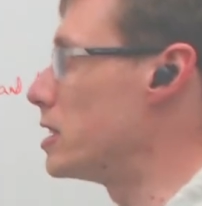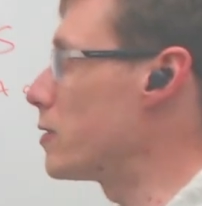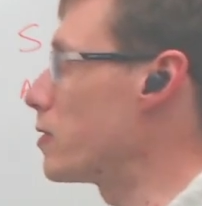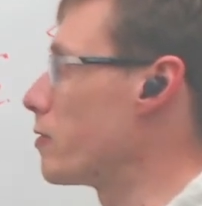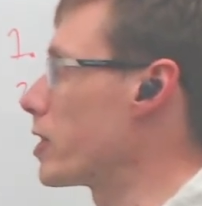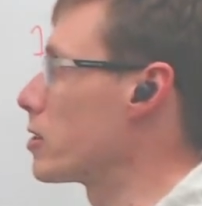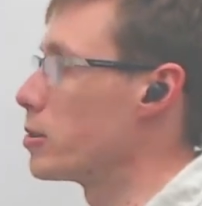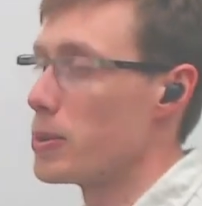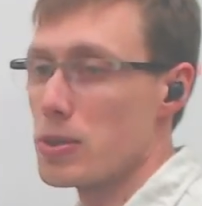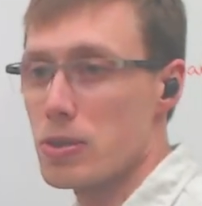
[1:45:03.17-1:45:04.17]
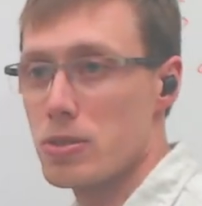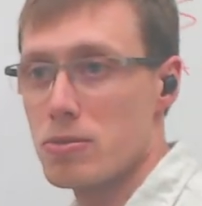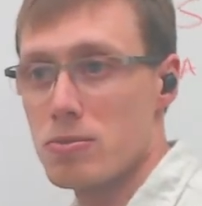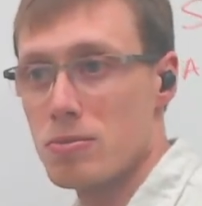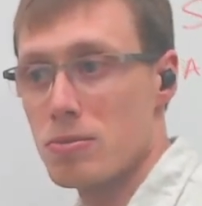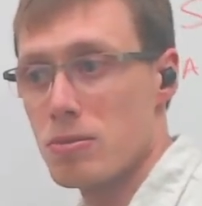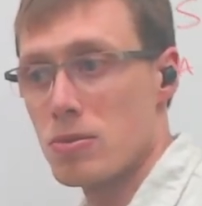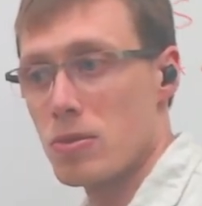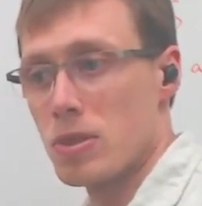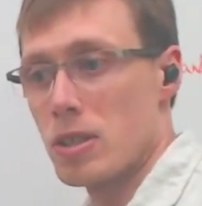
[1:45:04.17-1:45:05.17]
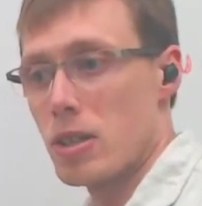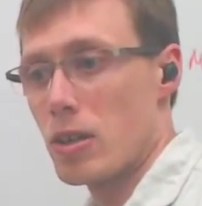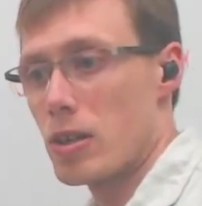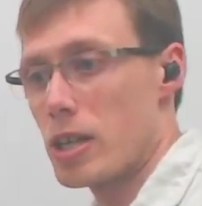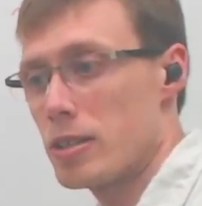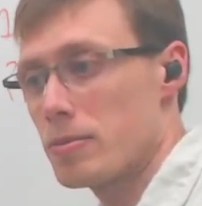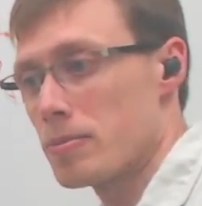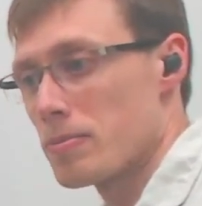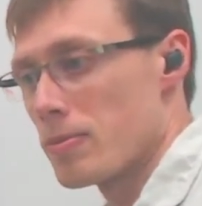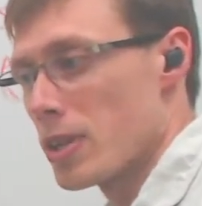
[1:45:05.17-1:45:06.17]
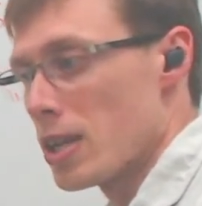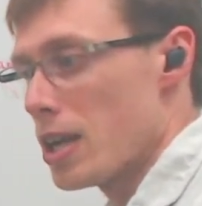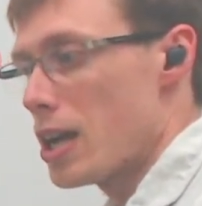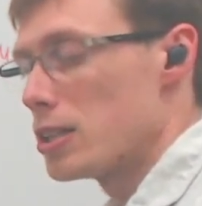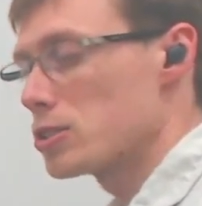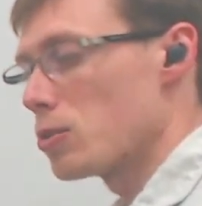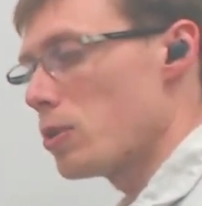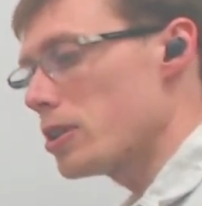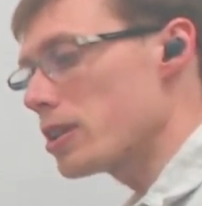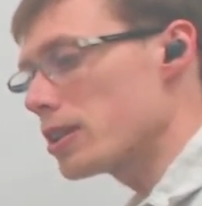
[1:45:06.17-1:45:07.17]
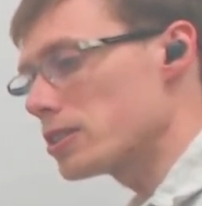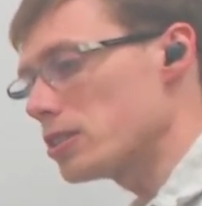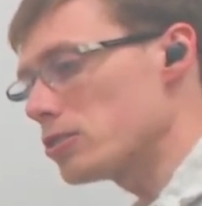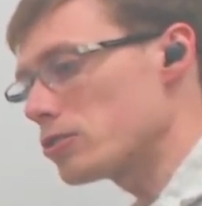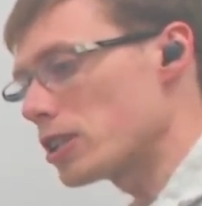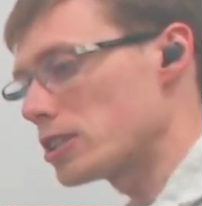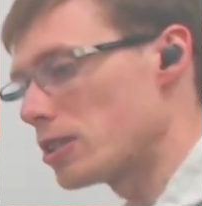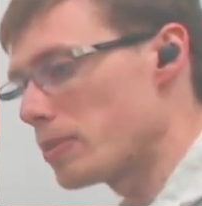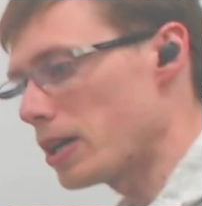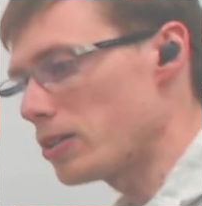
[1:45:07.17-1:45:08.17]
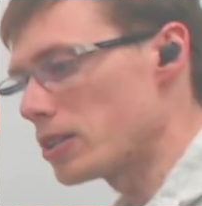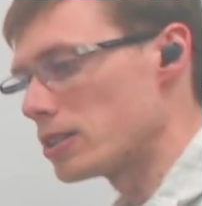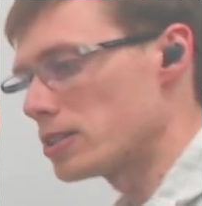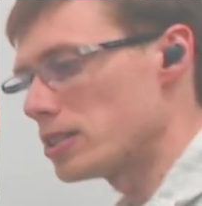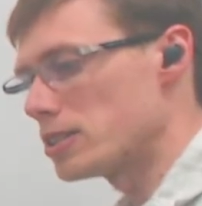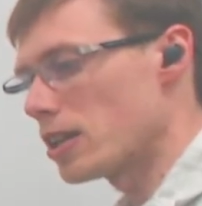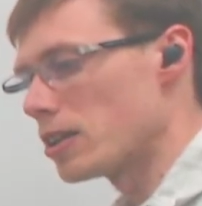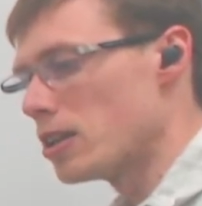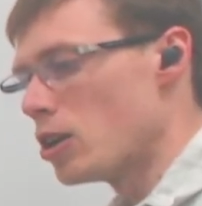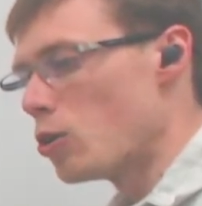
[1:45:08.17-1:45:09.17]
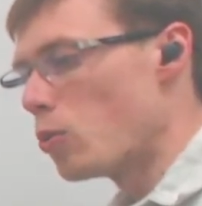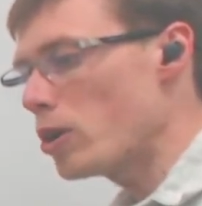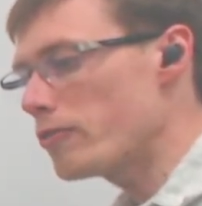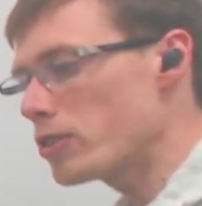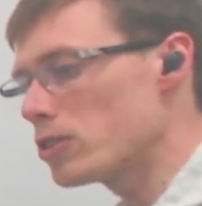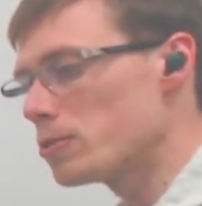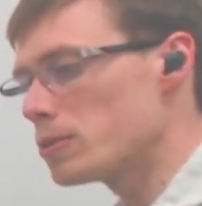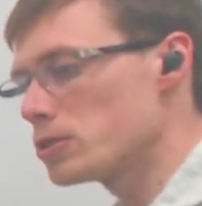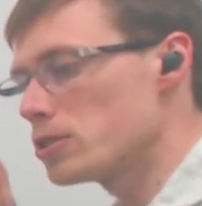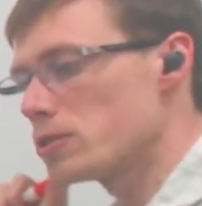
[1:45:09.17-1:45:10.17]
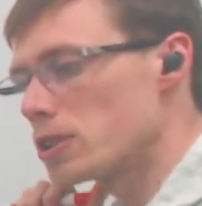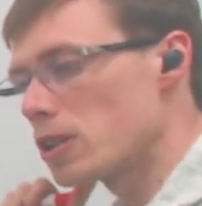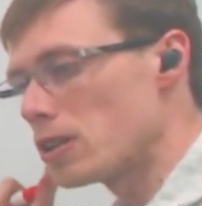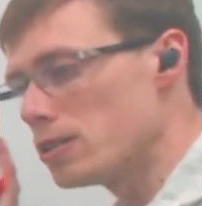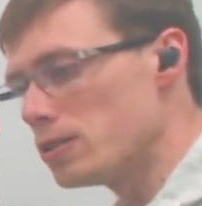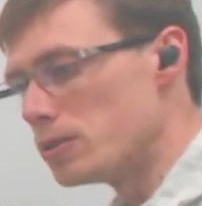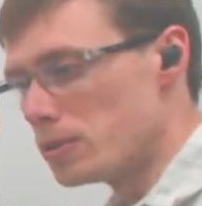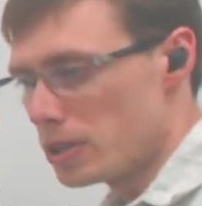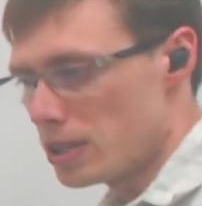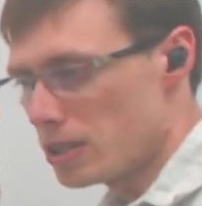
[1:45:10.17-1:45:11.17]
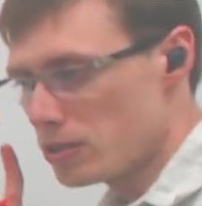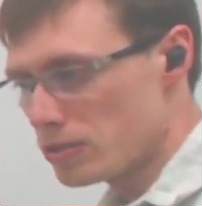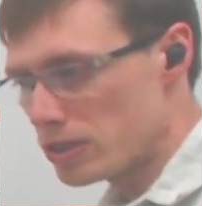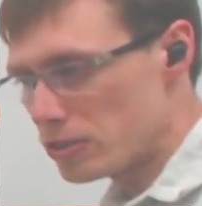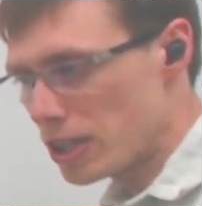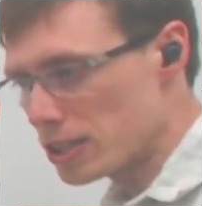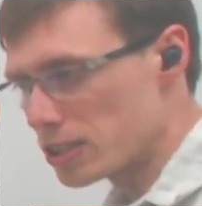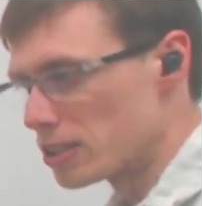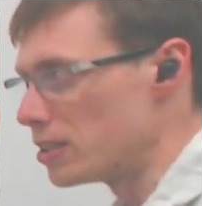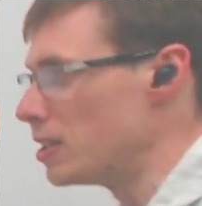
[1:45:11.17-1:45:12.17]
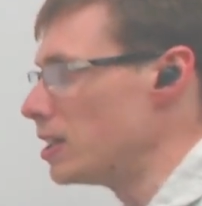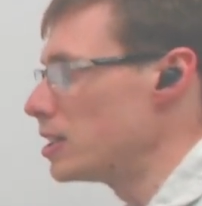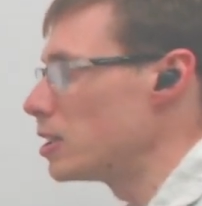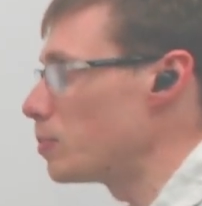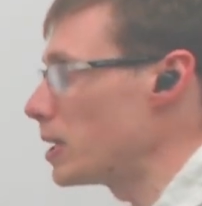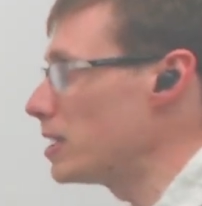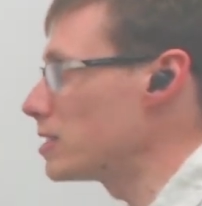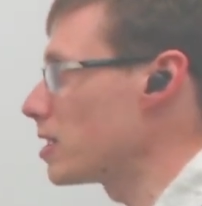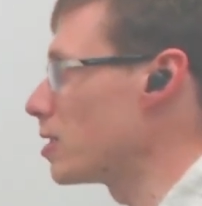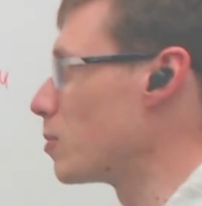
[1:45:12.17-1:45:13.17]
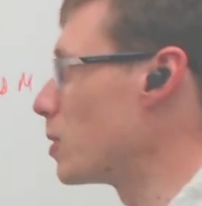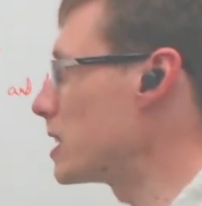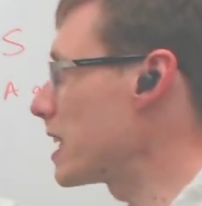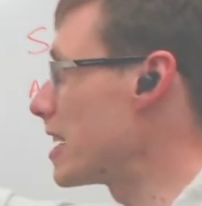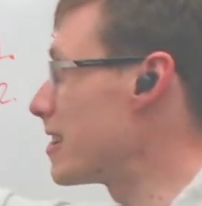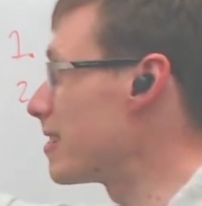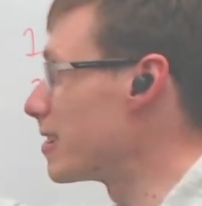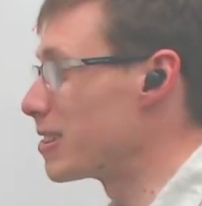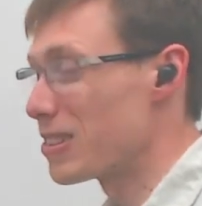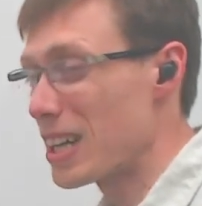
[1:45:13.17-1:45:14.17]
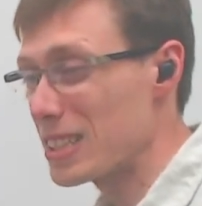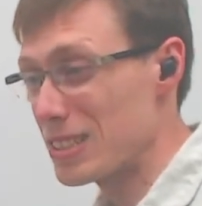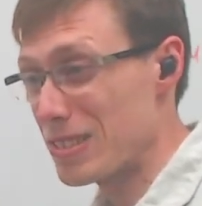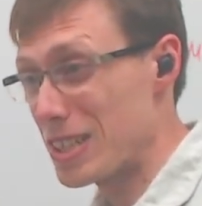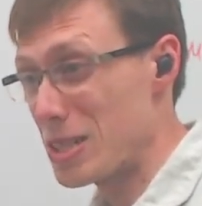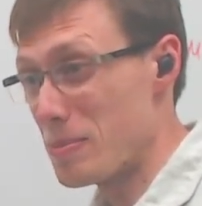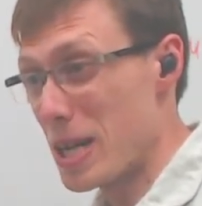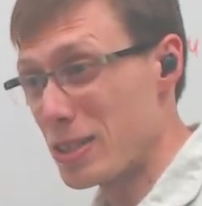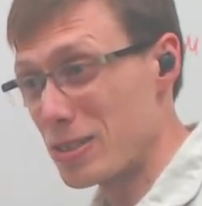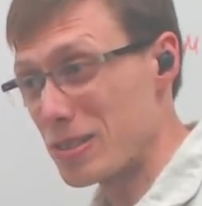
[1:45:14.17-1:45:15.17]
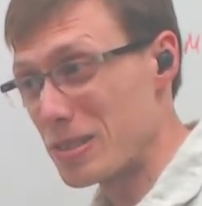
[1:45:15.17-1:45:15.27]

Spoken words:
different variables. All right. And so one thing that's interesting about this is that what variables you include in your regression depends on which arrow you're actually trying to measure.